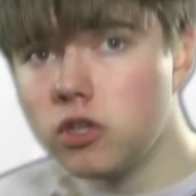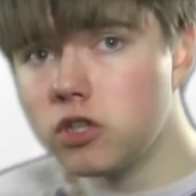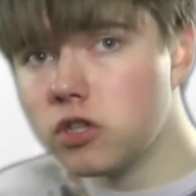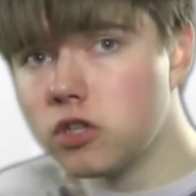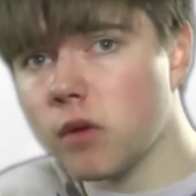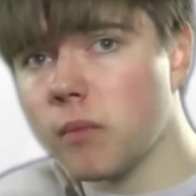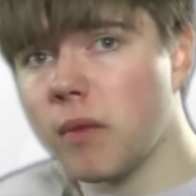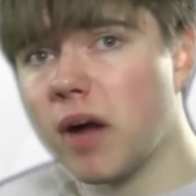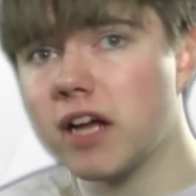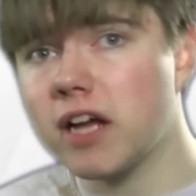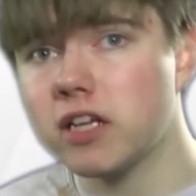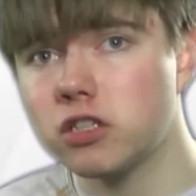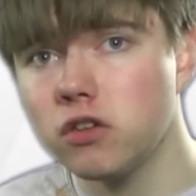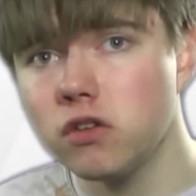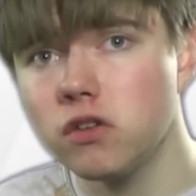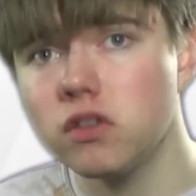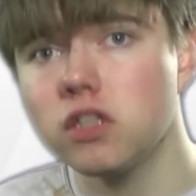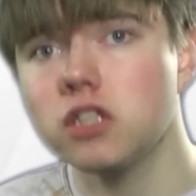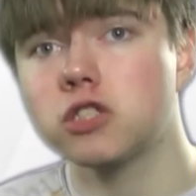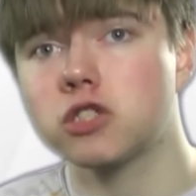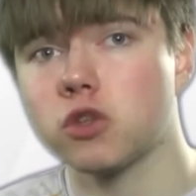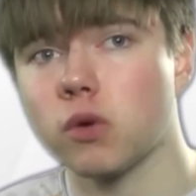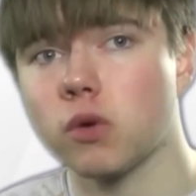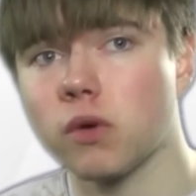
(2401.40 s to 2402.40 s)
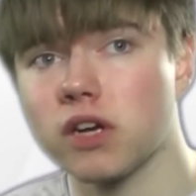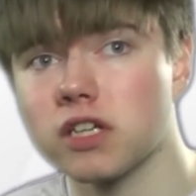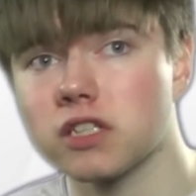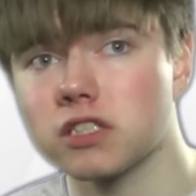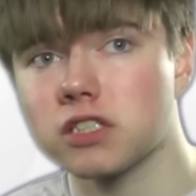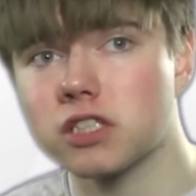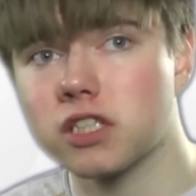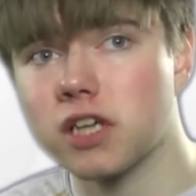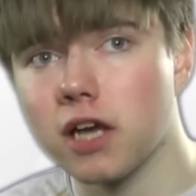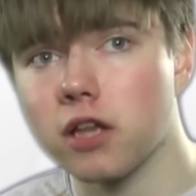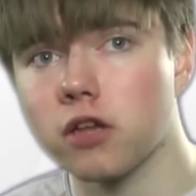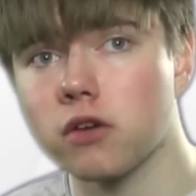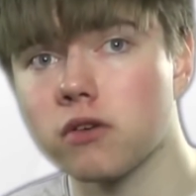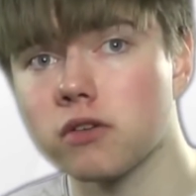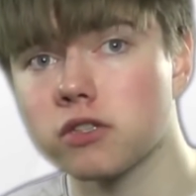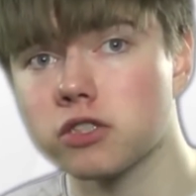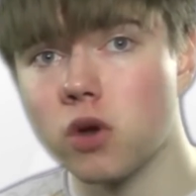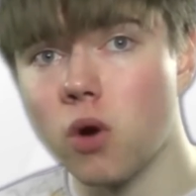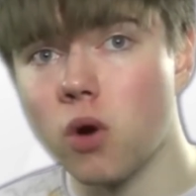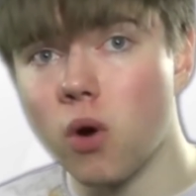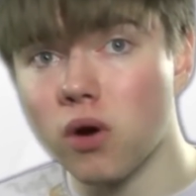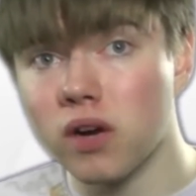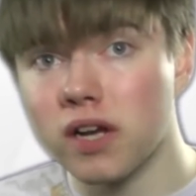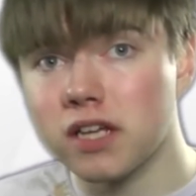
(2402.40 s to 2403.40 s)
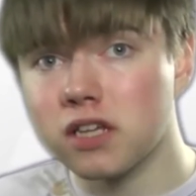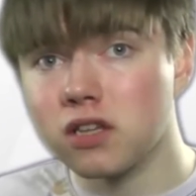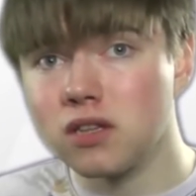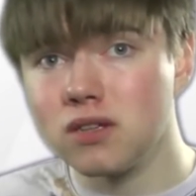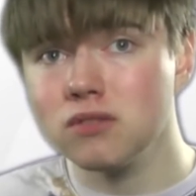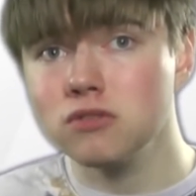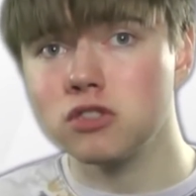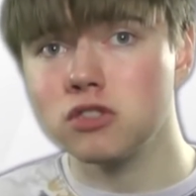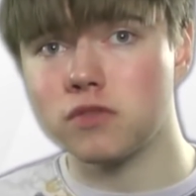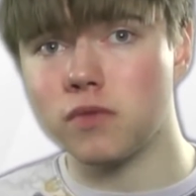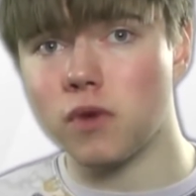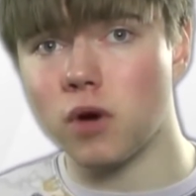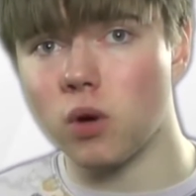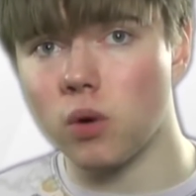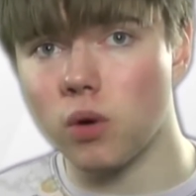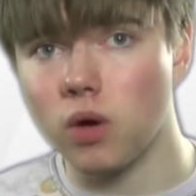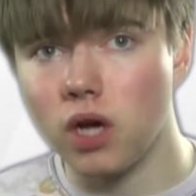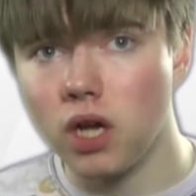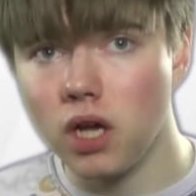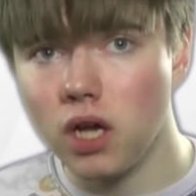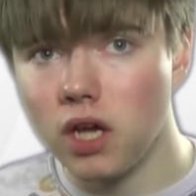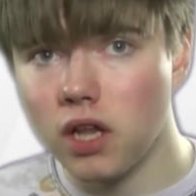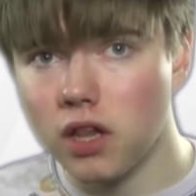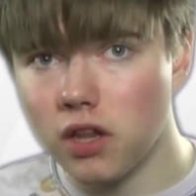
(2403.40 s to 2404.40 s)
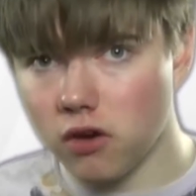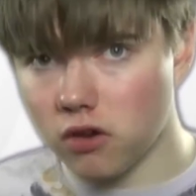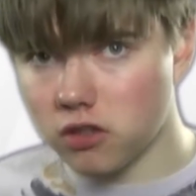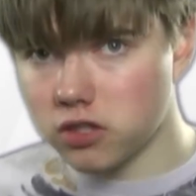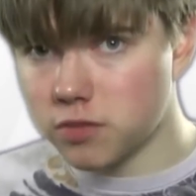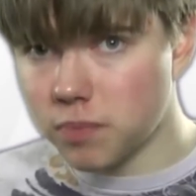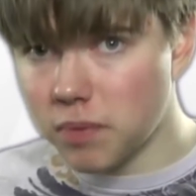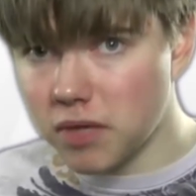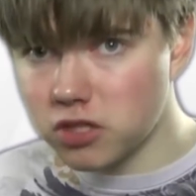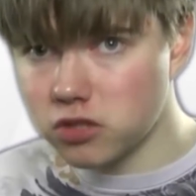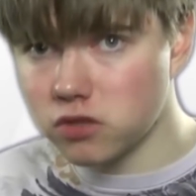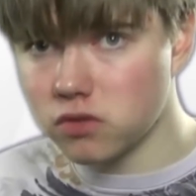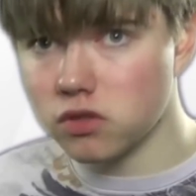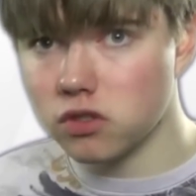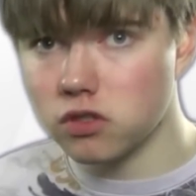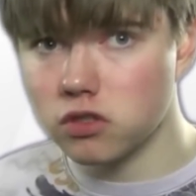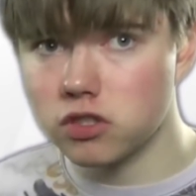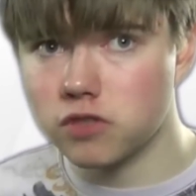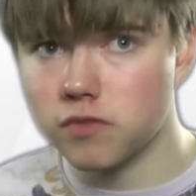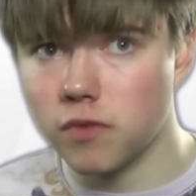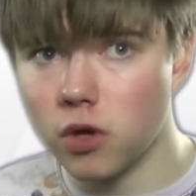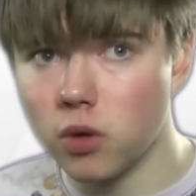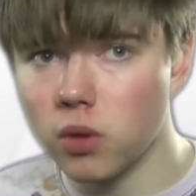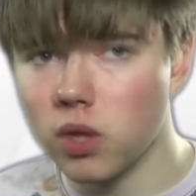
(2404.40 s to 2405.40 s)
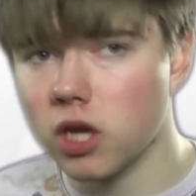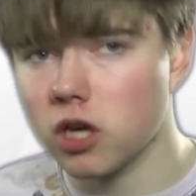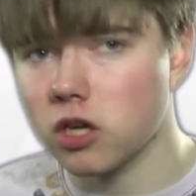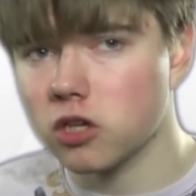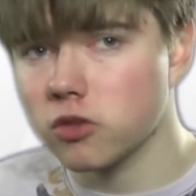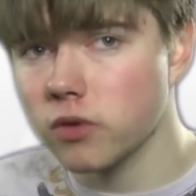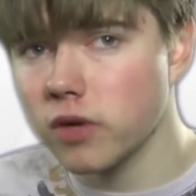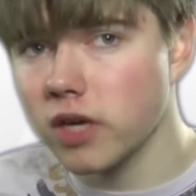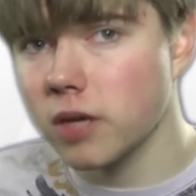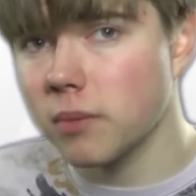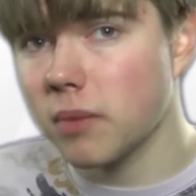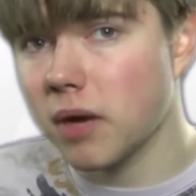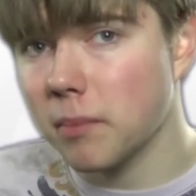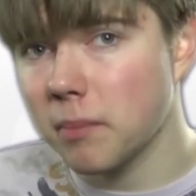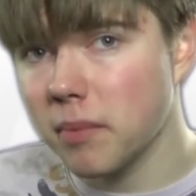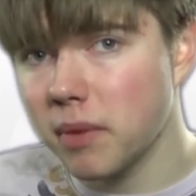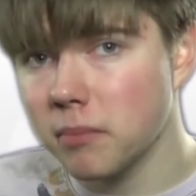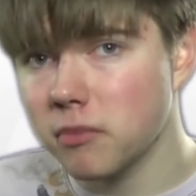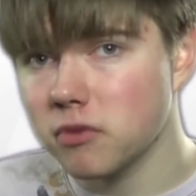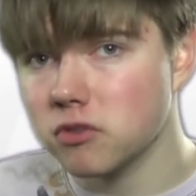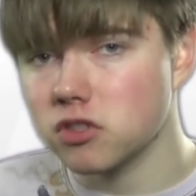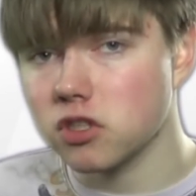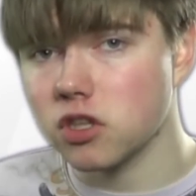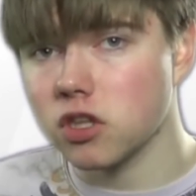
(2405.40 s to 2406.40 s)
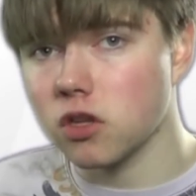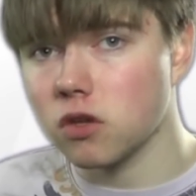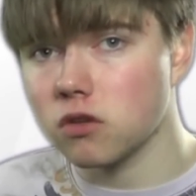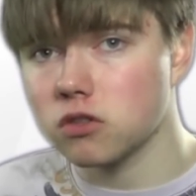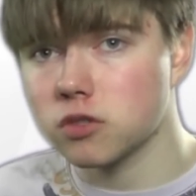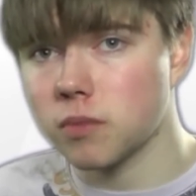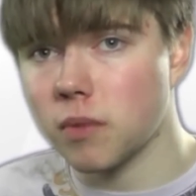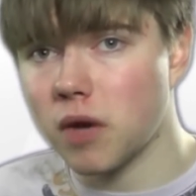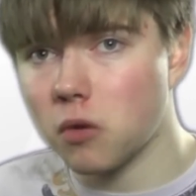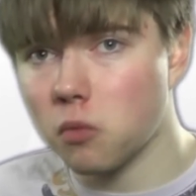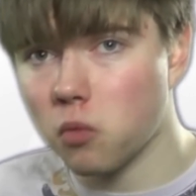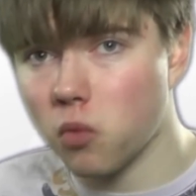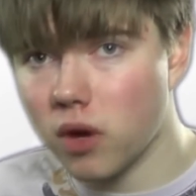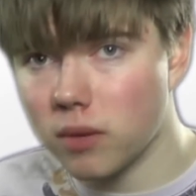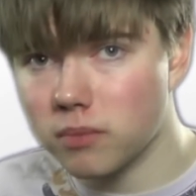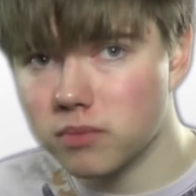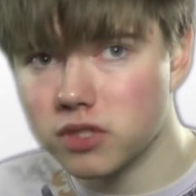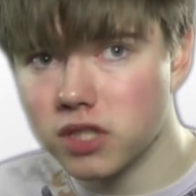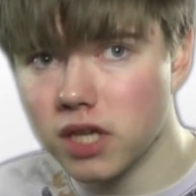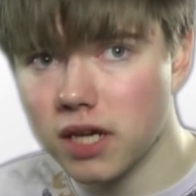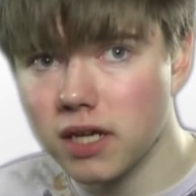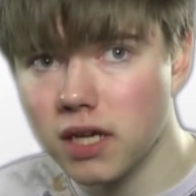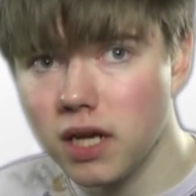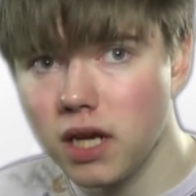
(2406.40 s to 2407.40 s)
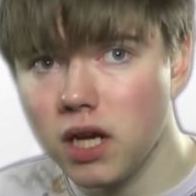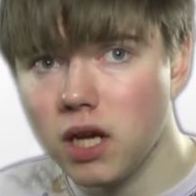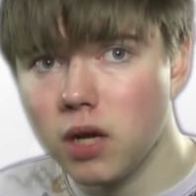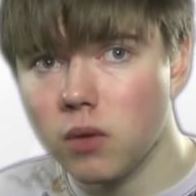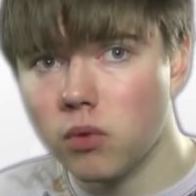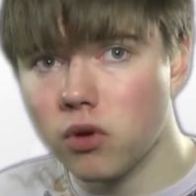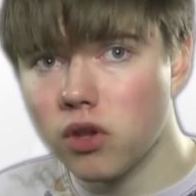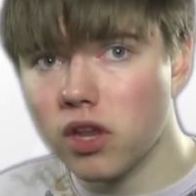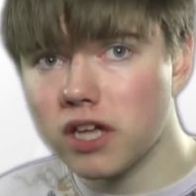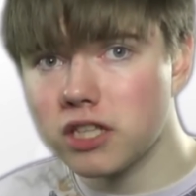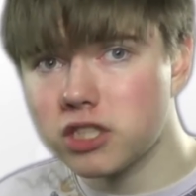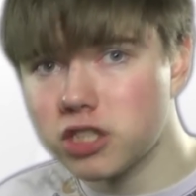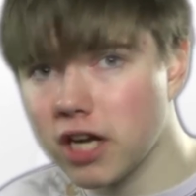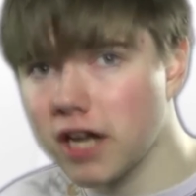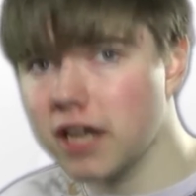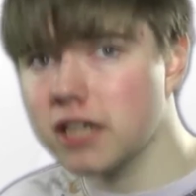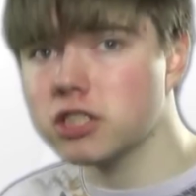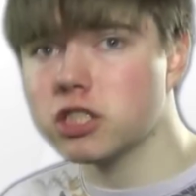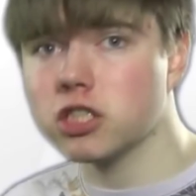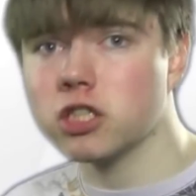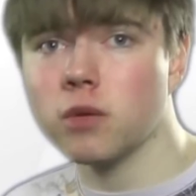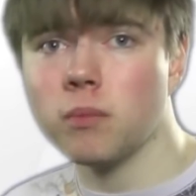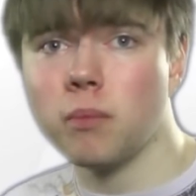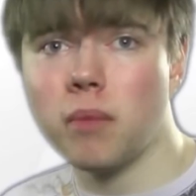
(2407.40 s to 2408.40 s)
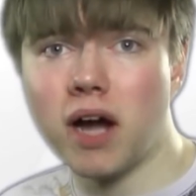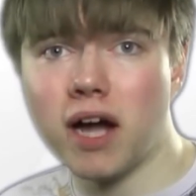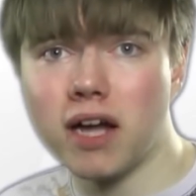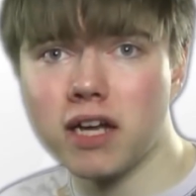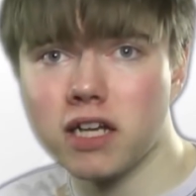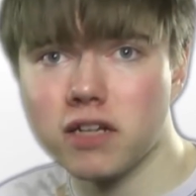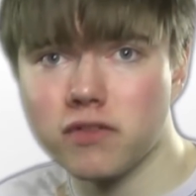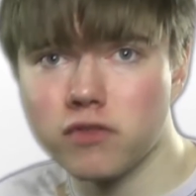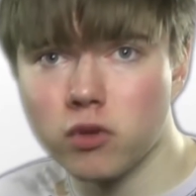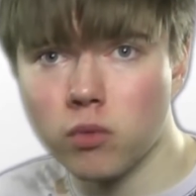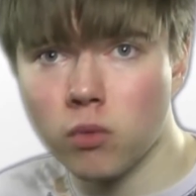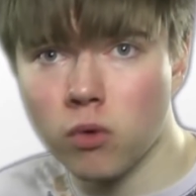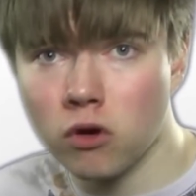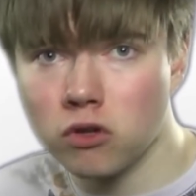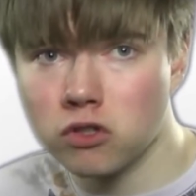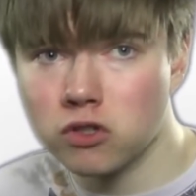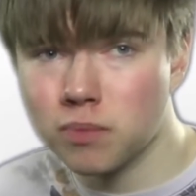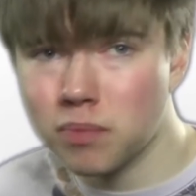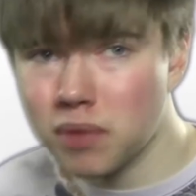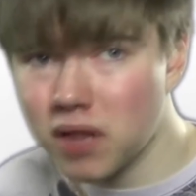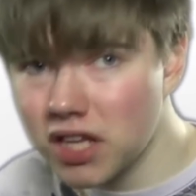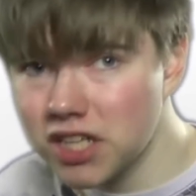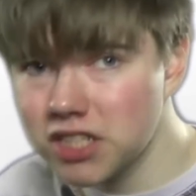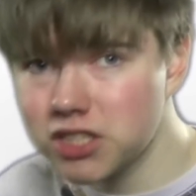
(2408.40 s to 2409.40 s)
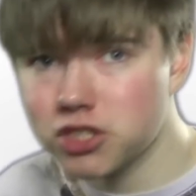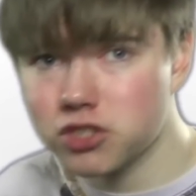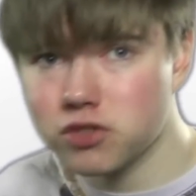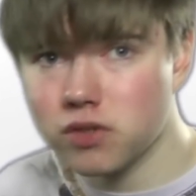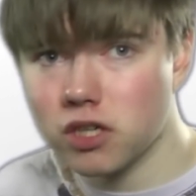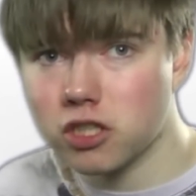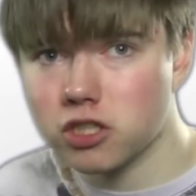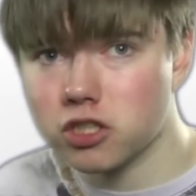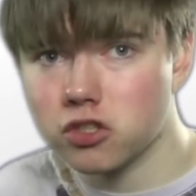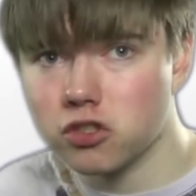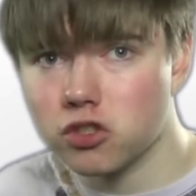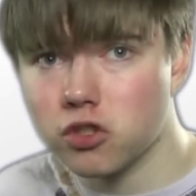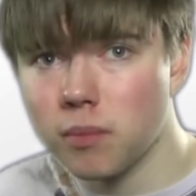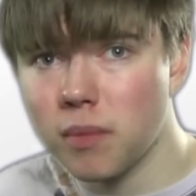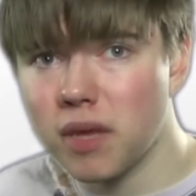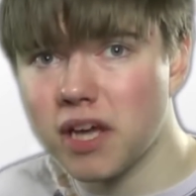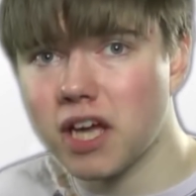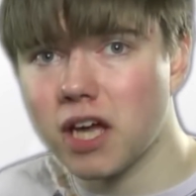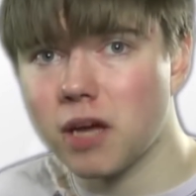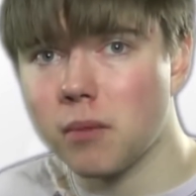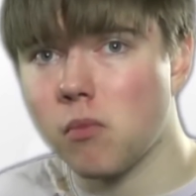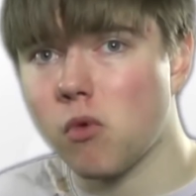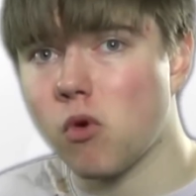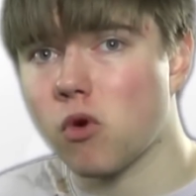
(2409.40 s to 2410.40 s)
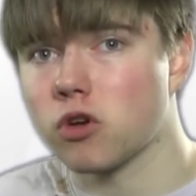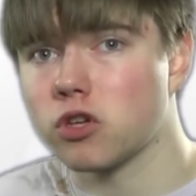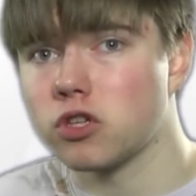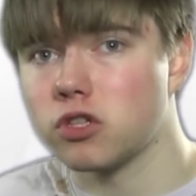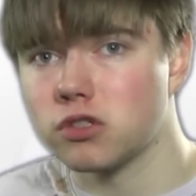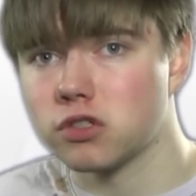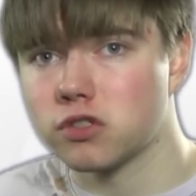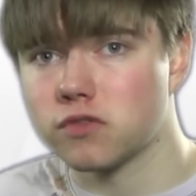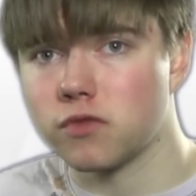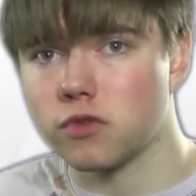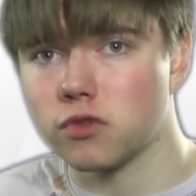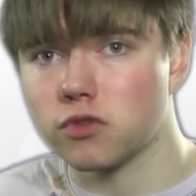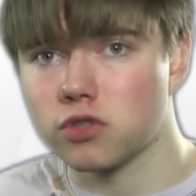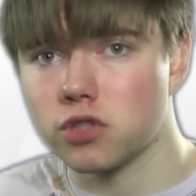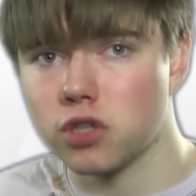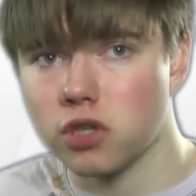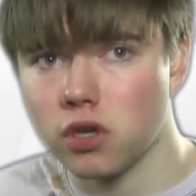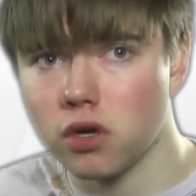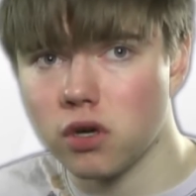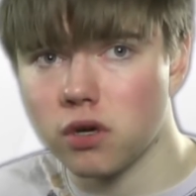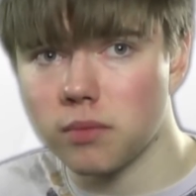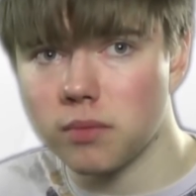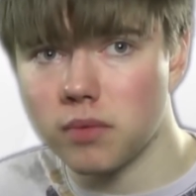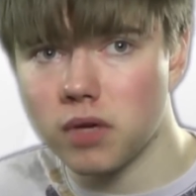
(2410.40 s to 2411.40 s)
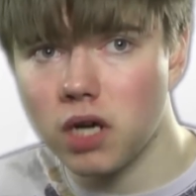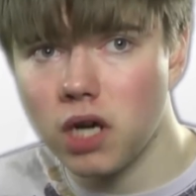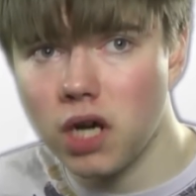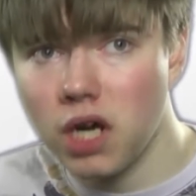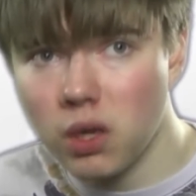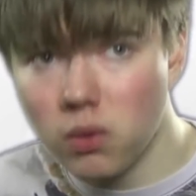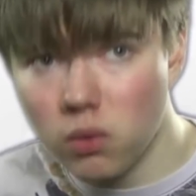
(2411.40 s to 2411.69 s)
When you combine two of these shortenings together, it's called a lujvo. There are special lujvo that are created by members of the Lojban website where they change and combine different words' place structure to make a more useful term.